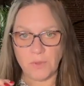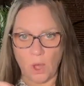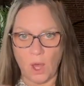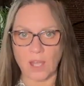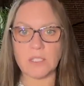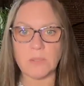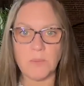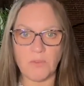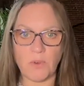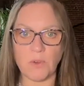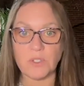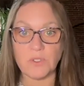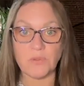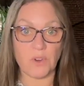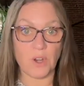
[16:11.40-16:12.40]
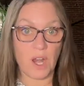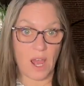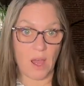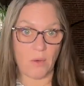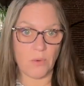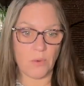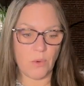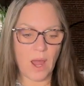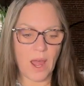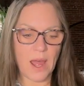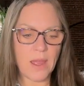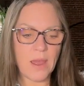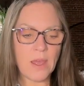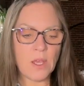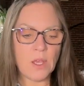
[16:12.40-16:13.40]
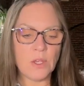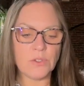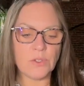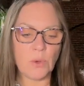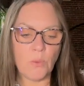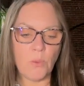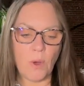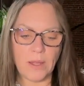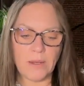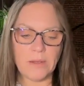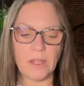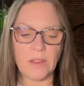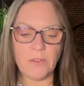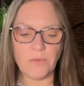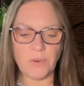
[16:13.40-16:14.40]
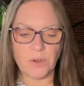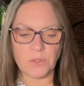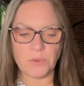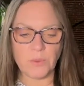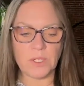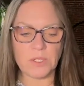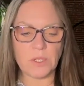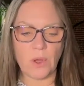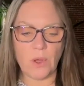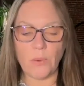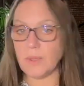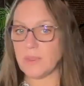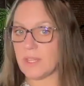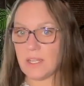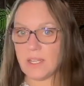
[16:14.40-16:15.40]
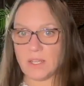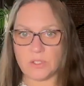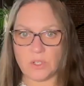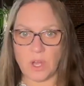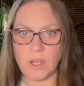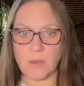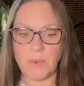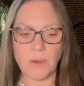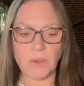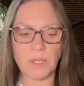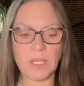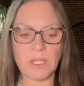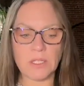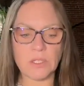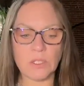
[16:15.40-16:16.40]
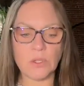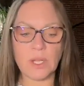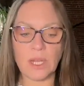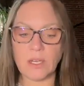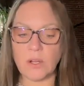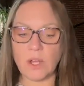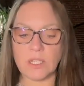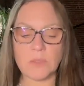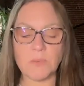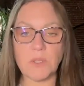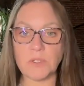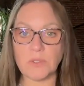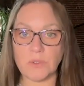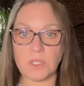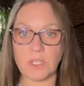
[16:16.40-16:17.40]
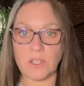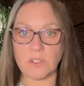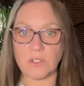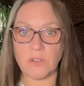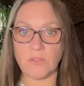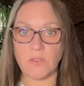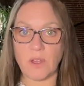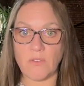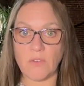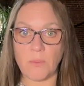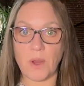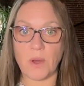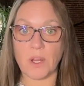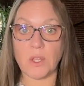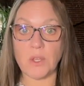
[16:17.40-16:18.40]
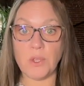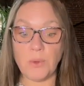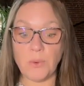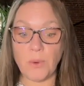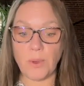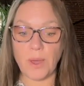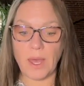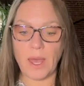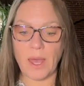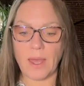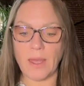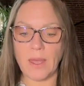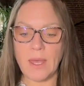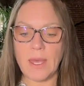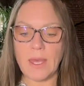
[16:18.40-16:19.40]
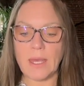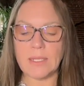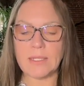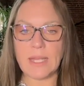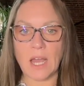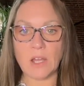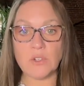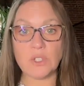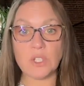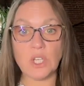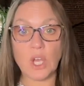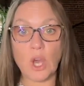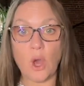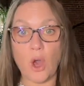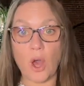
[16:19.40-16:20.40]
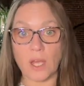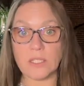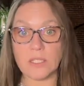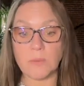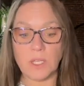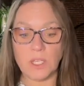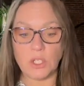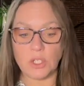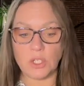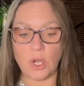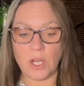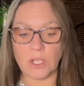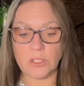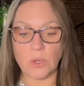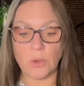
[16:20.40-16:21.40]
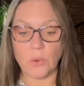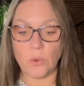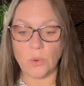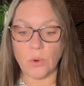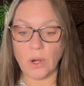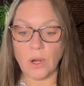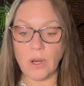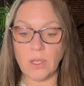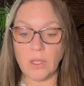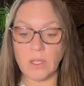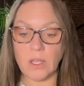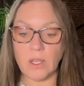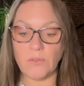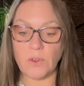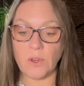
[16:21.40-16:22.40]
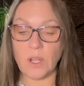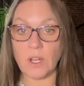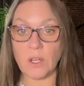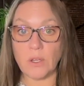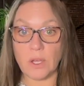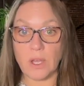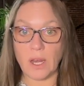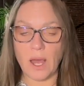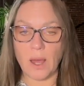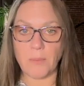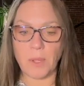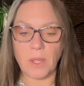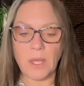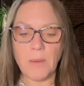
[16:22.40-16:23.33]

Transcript: ostomy focused for now. Okay. So one, and the first one is all that I talk about is United Ostomy Association of, of America, UOAA. It's actually ostomy.org if you're going to look it up.